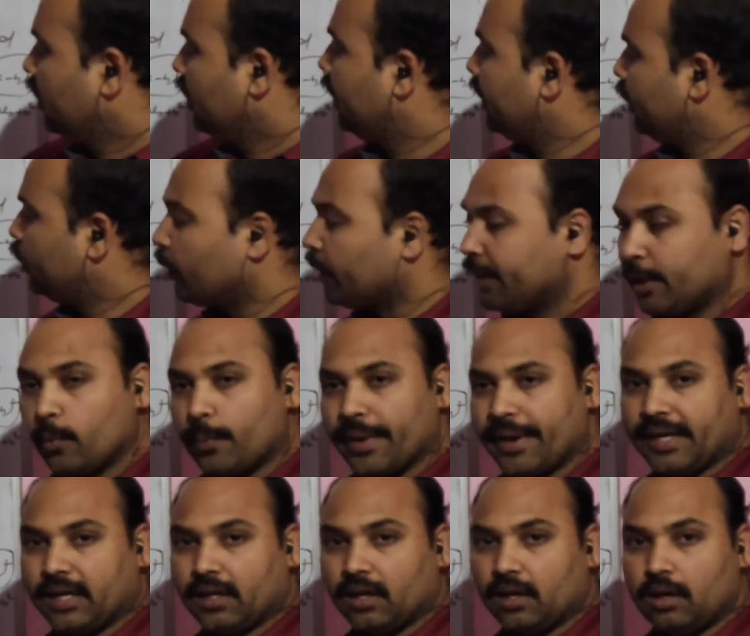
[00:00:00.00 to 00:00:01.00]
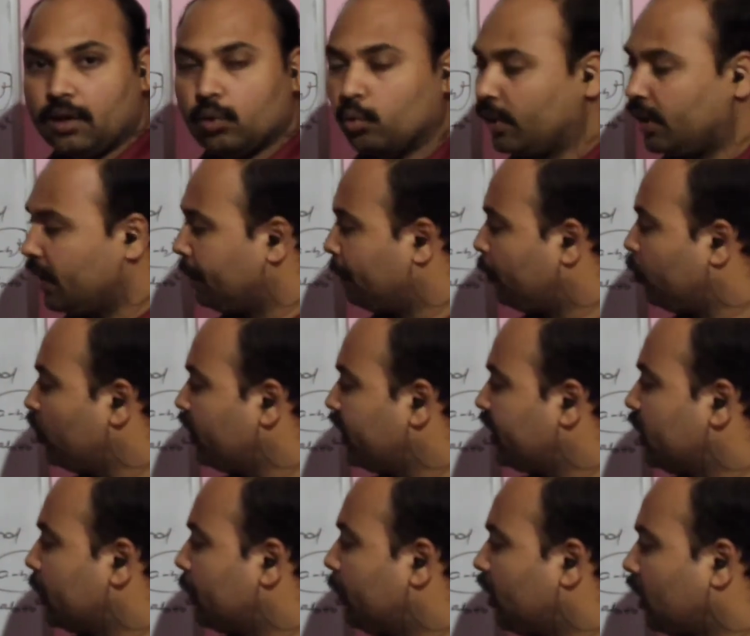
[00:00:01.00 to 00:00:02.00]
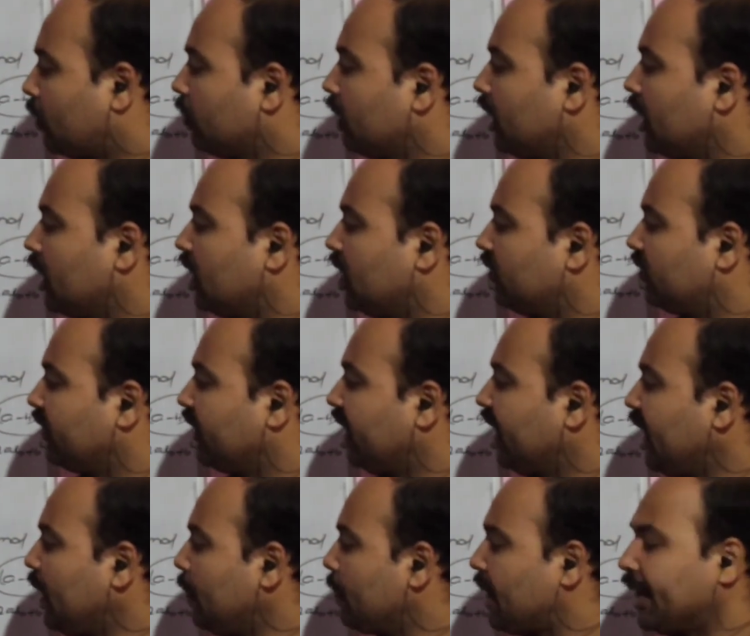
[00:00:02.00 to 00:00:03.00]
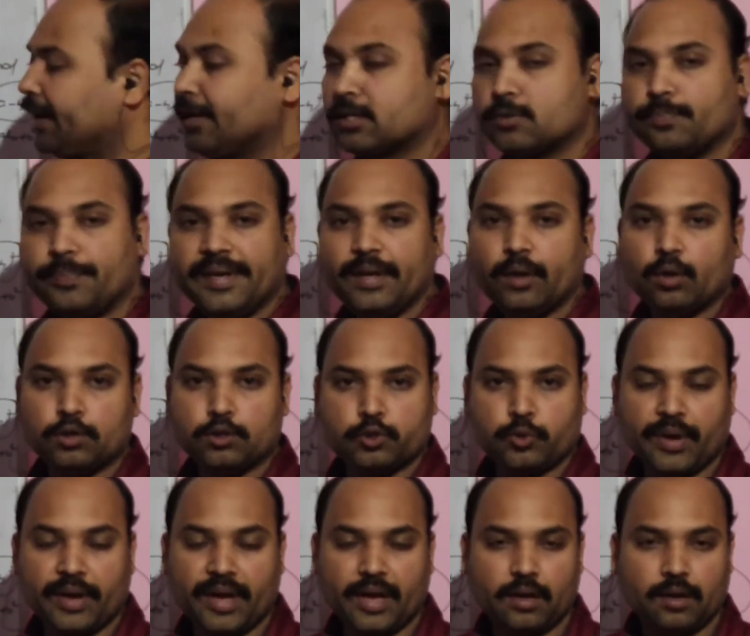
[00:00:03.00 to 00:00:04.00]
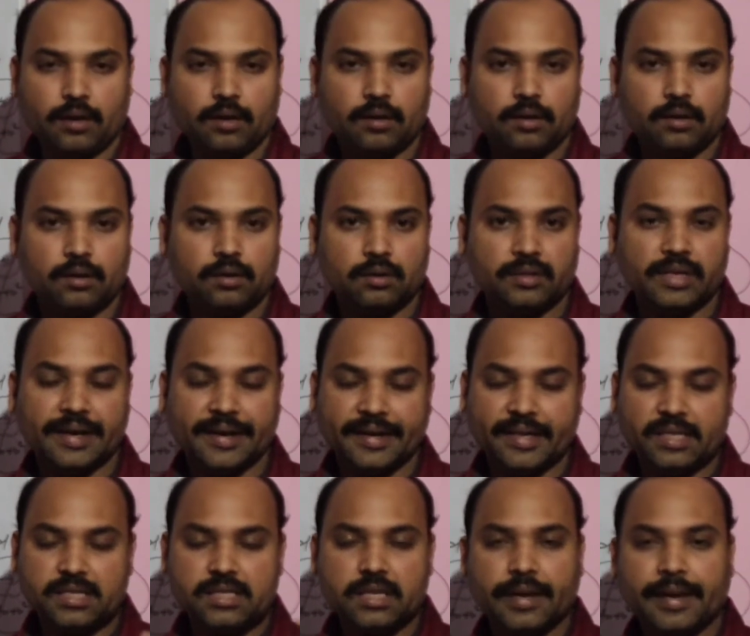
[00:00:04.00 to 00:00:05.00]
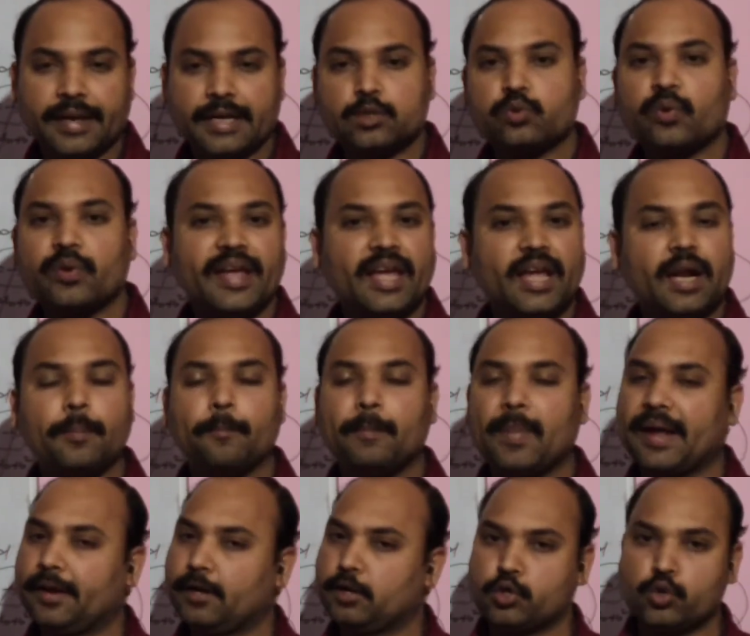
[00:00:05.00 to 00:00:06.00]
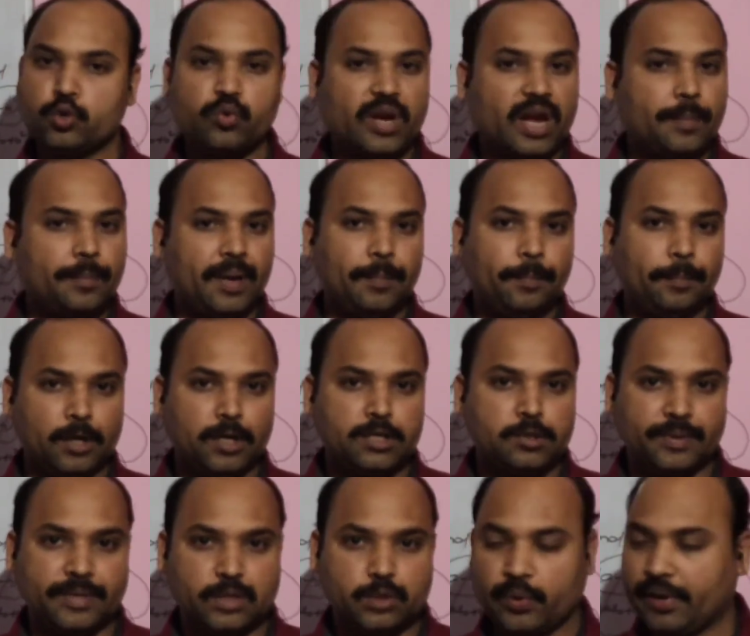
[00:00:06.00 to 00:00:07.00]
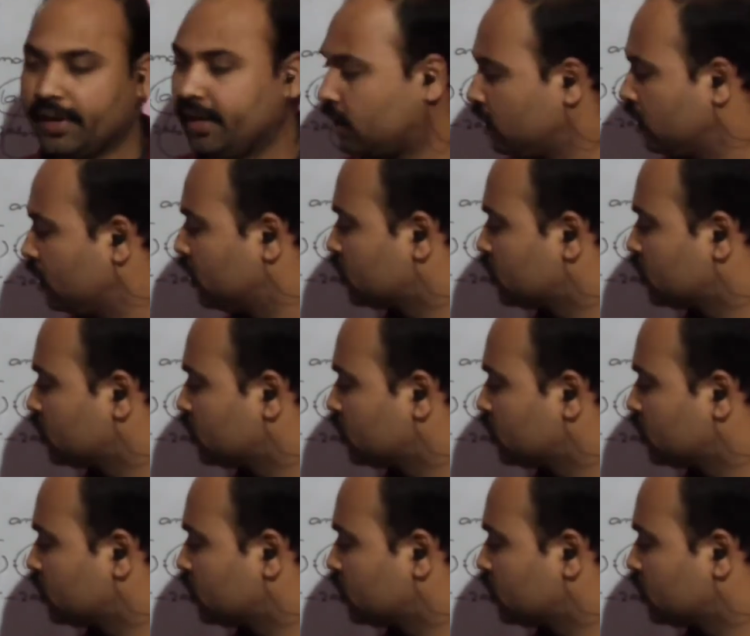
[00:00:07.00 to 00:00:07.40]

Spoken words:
In the numerator, we put the formula of a minus b whole square. That is a square minus 2ab plus b square.